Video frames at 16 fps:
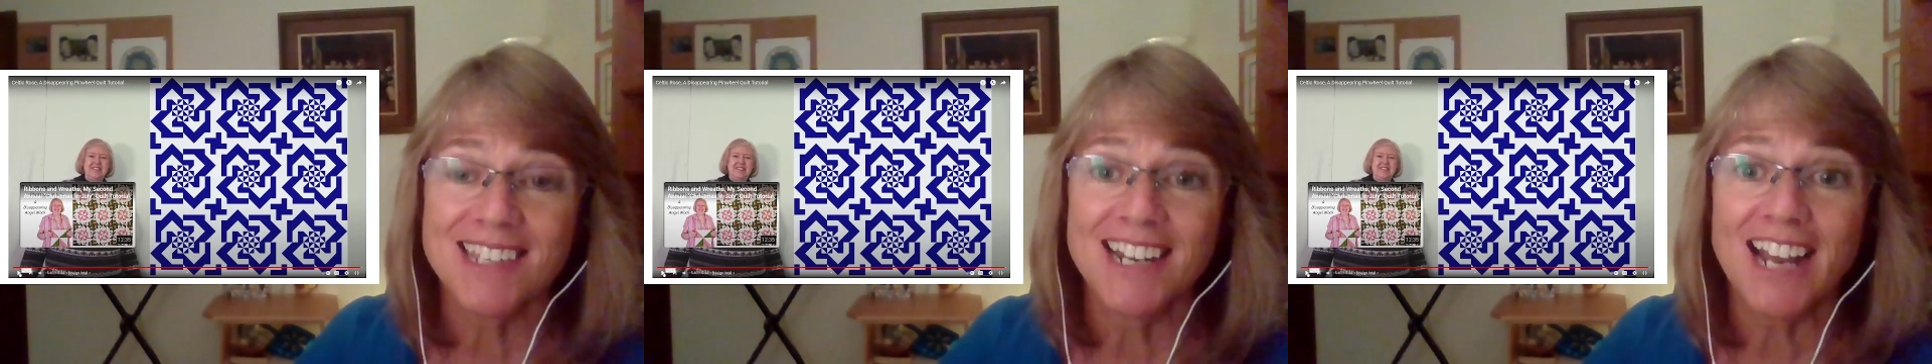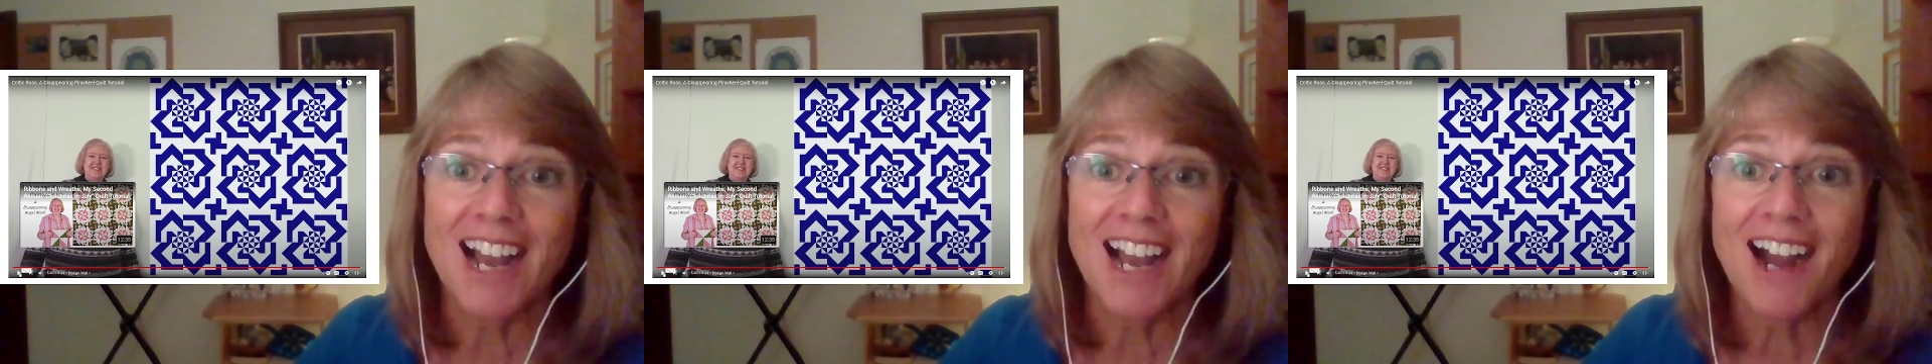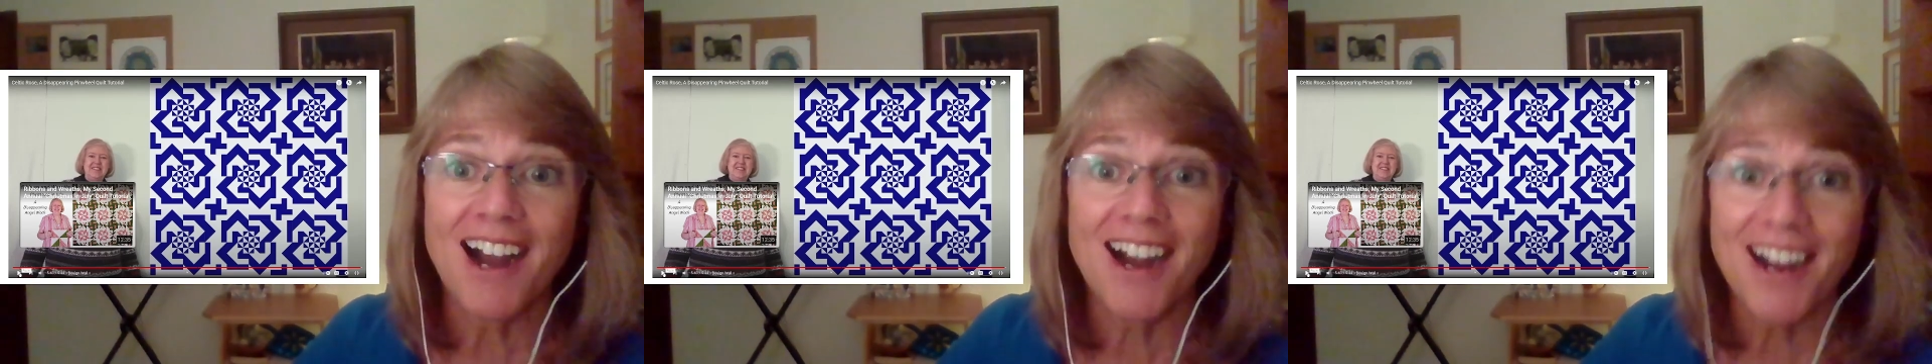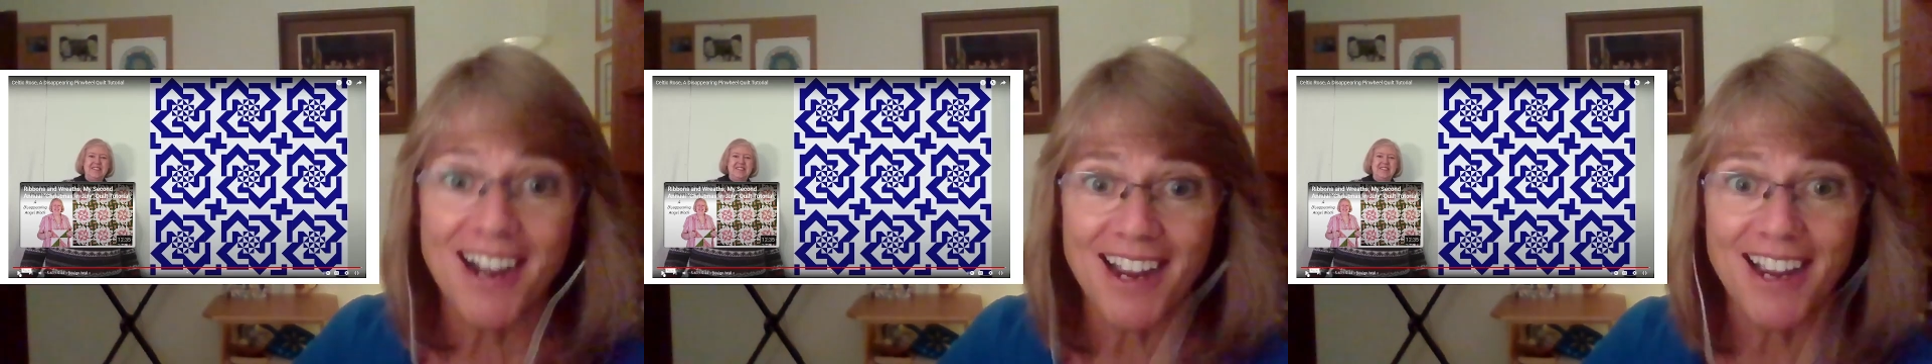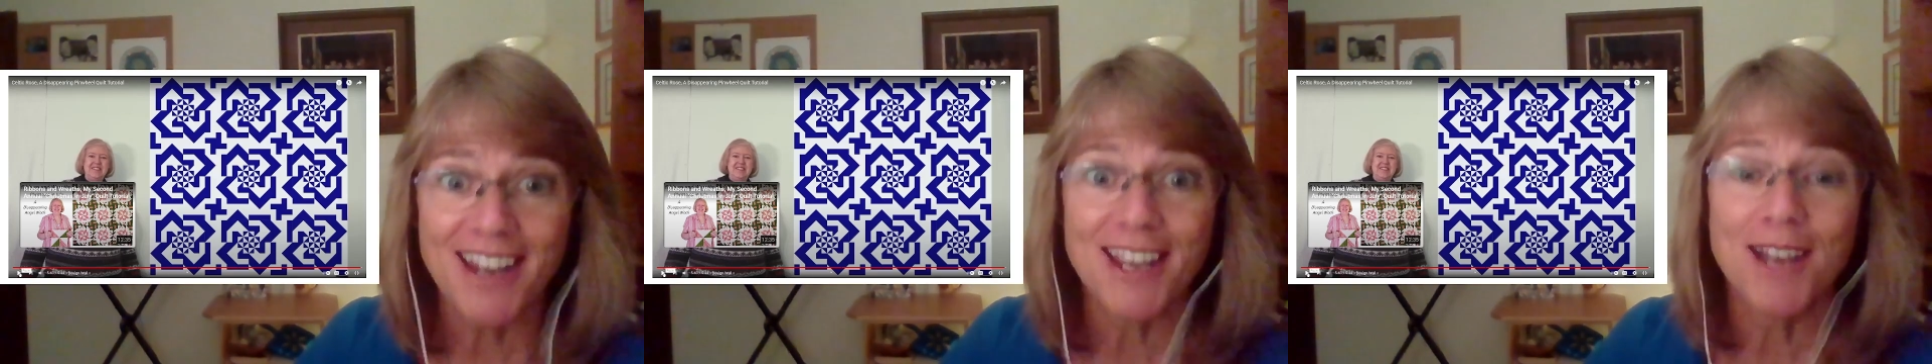and
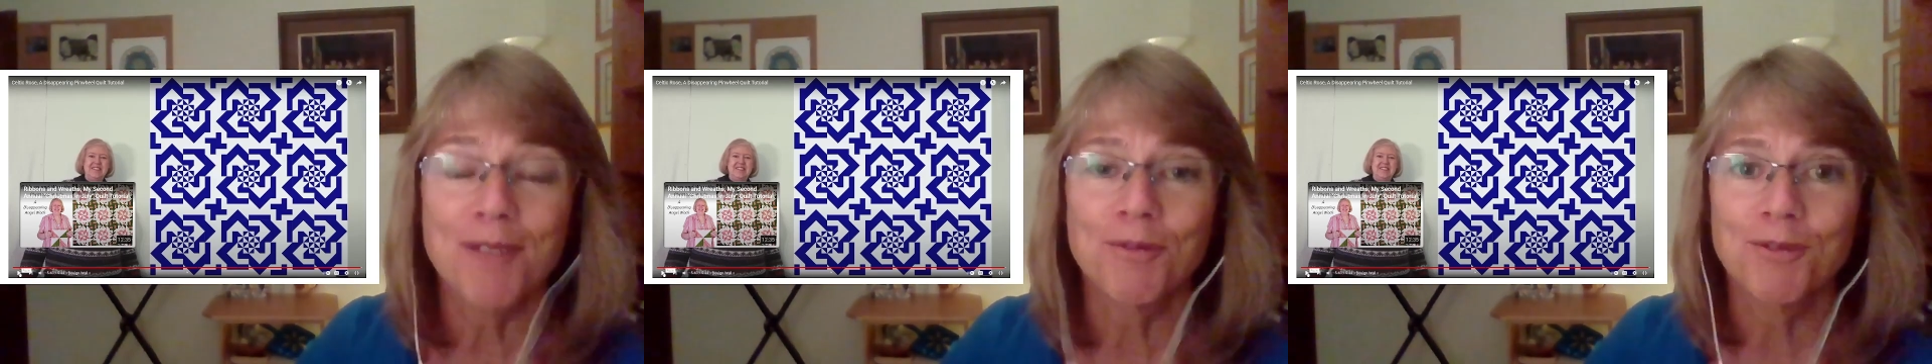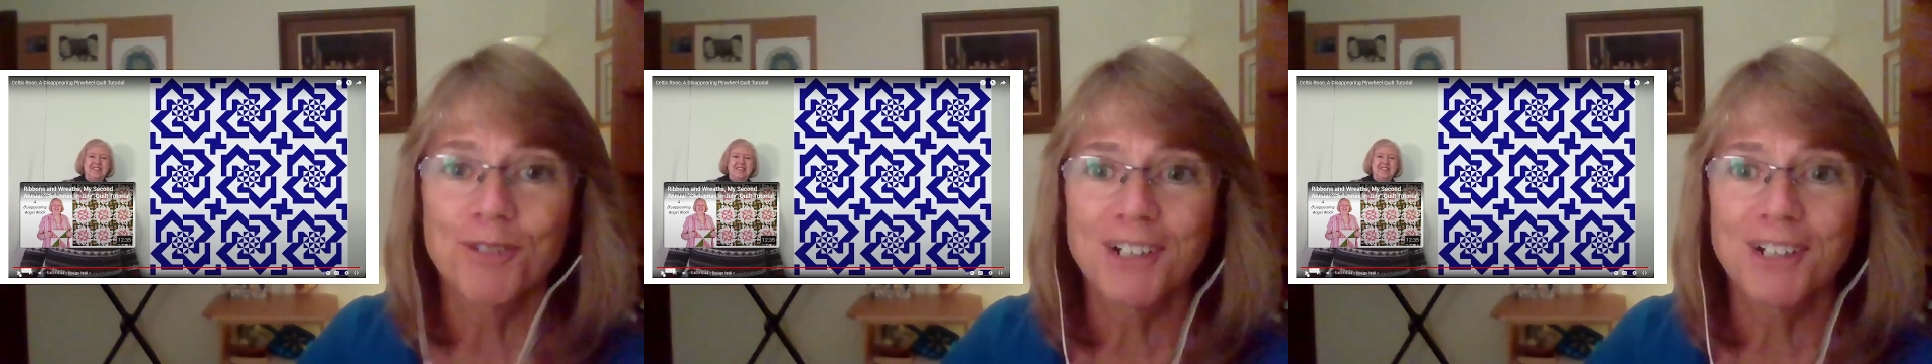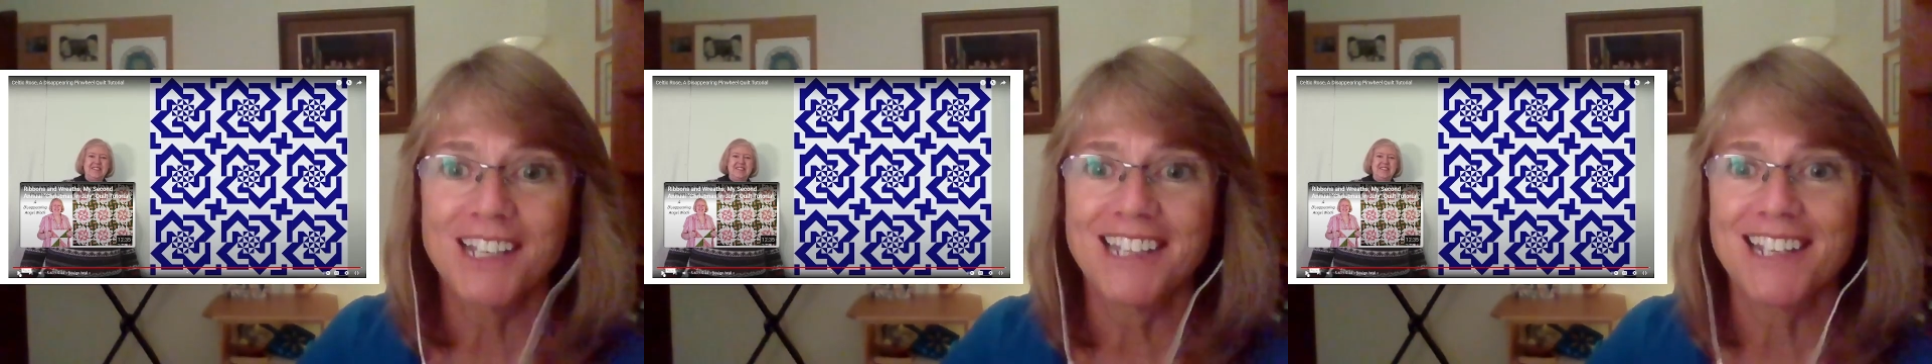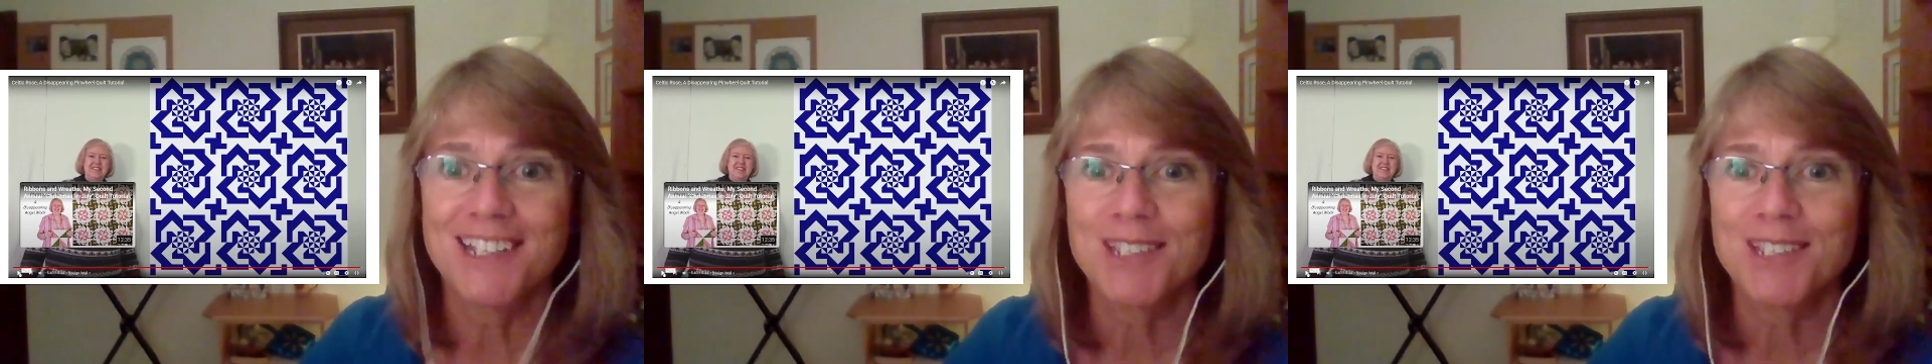I am really